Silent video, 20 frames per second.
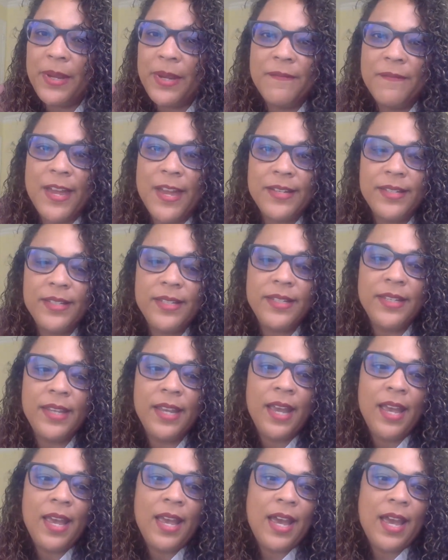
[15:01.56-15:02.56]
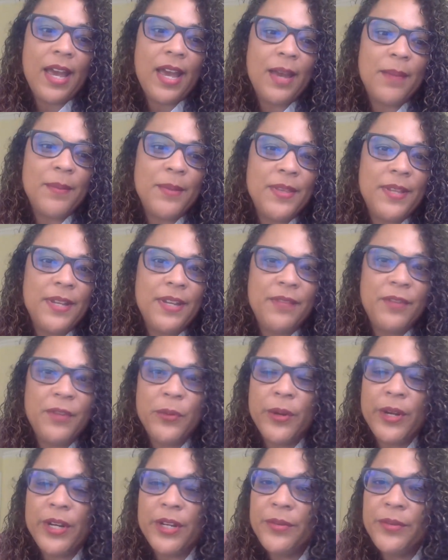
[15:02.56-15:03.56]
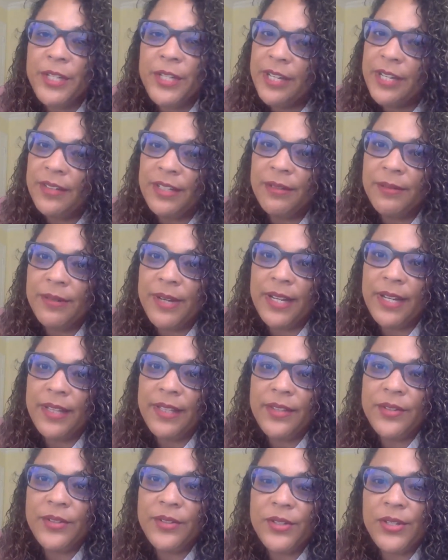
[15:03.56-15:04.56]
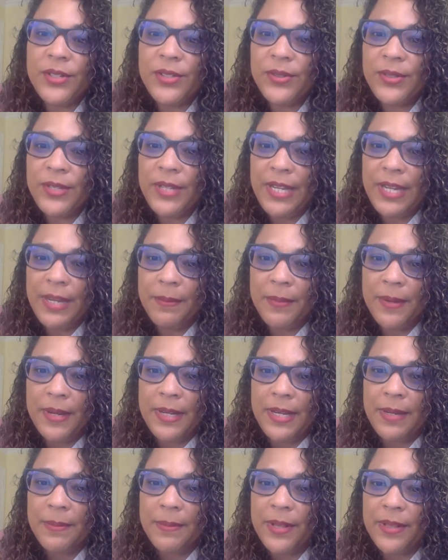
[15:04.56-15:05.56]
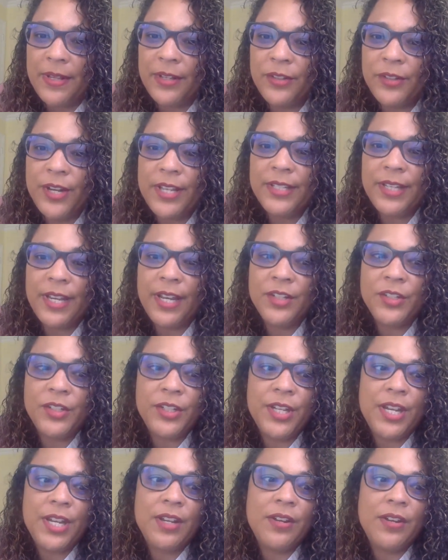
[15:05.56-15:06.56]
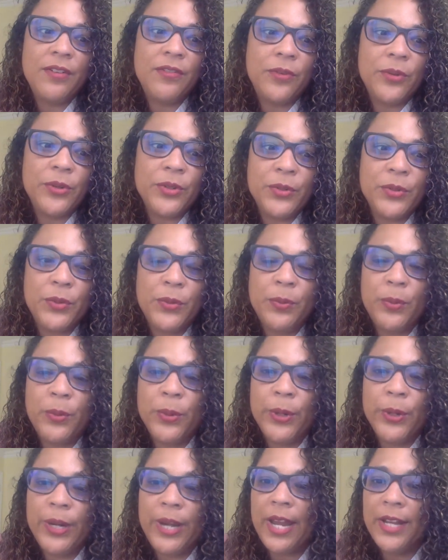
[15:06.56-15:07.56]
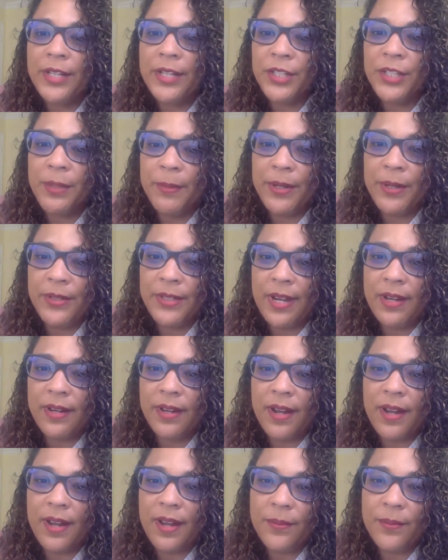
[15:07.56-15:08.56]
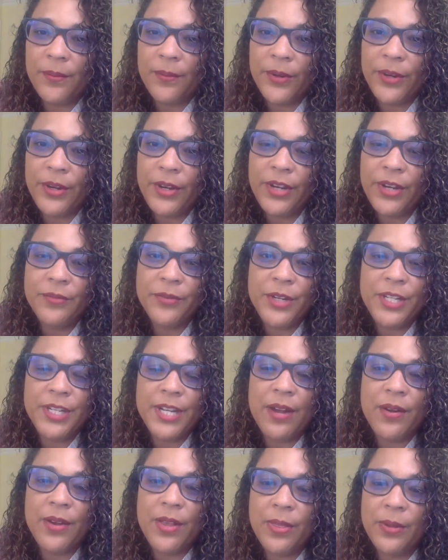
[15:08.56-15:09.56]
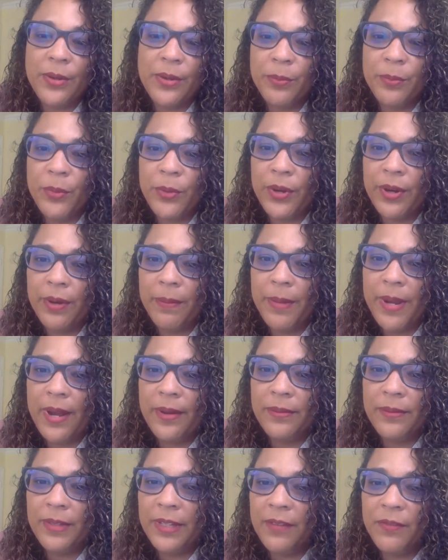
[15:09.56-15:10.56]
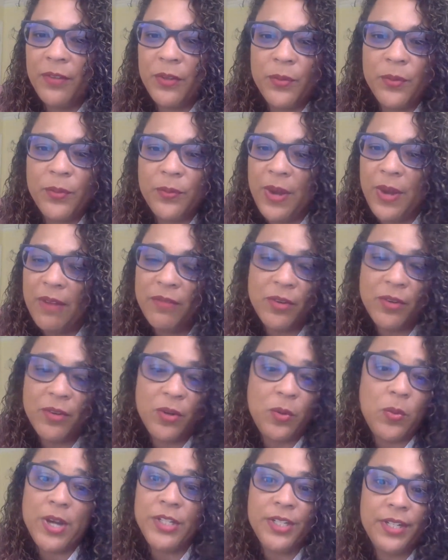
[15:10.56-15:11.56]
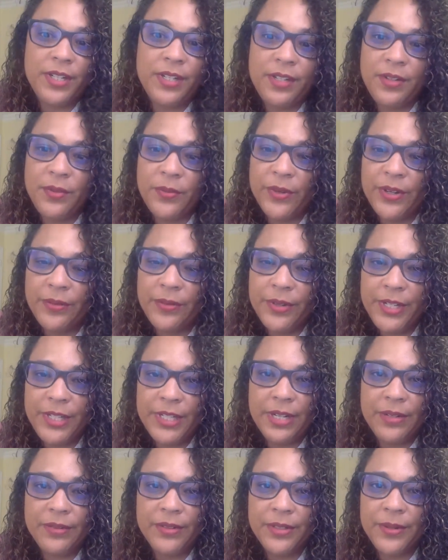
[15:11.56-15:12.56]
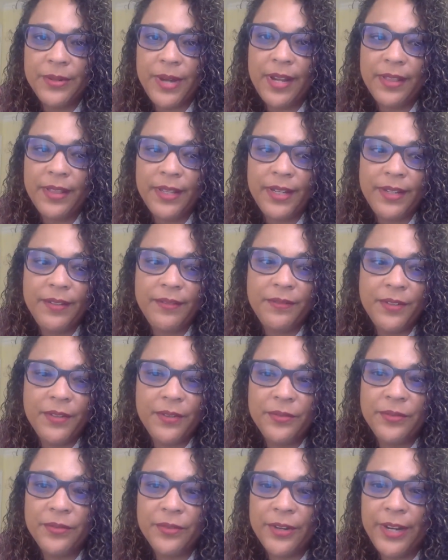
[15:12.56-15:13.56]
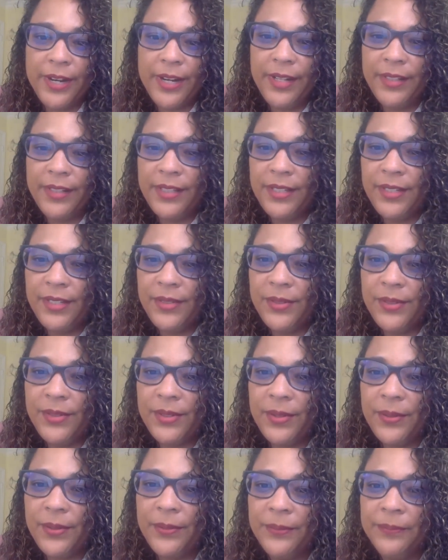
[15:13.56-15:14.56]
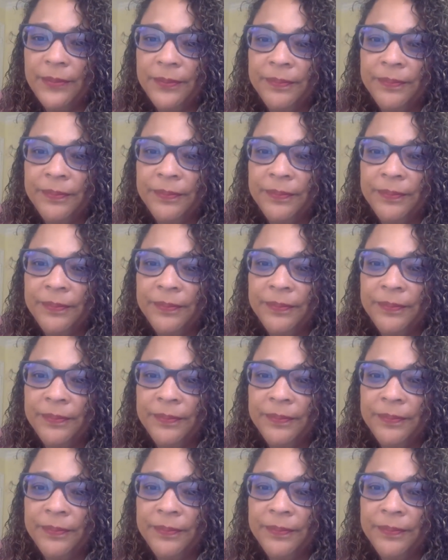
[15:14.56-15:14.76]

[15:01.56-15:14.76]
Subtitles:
events. And then if you want to reach out directly, there's also an email address, angeliqueforschoolboard@gmail.com, where you can reach out and learn more about, like, if you have a question and you want to reach out directly, feel free to do so.